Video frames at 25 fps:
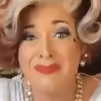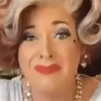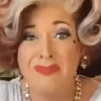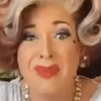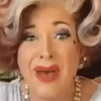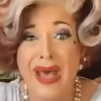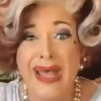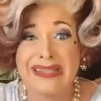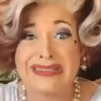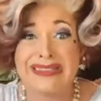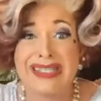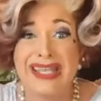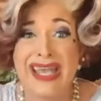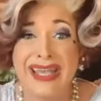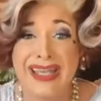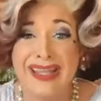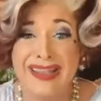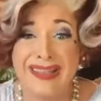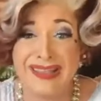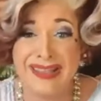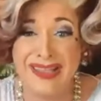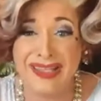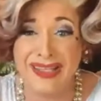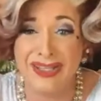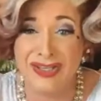But I
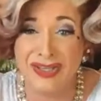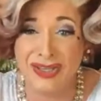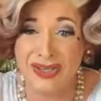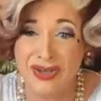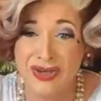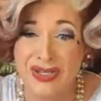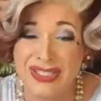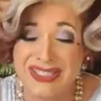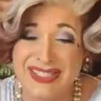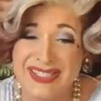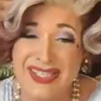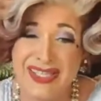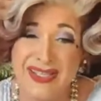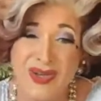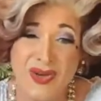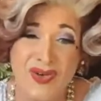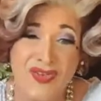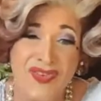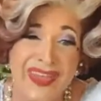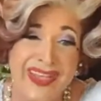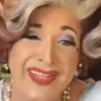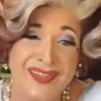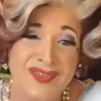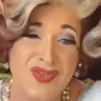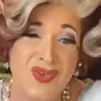think you're still
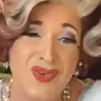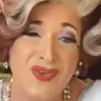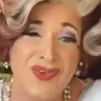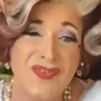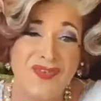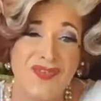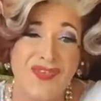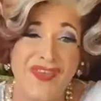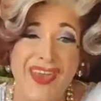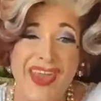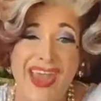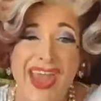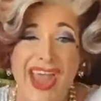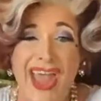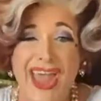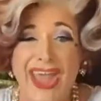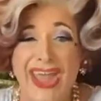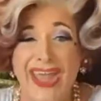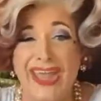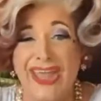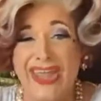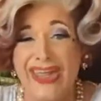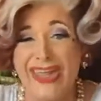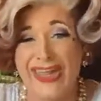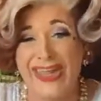being too
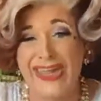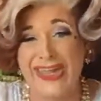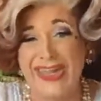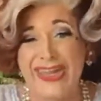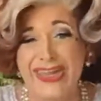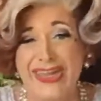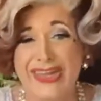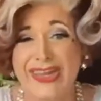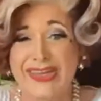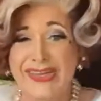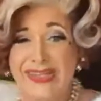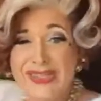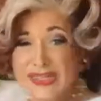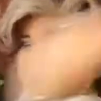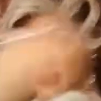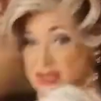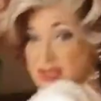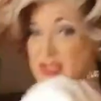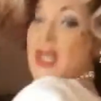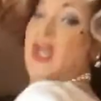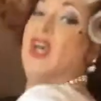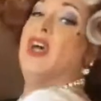faced.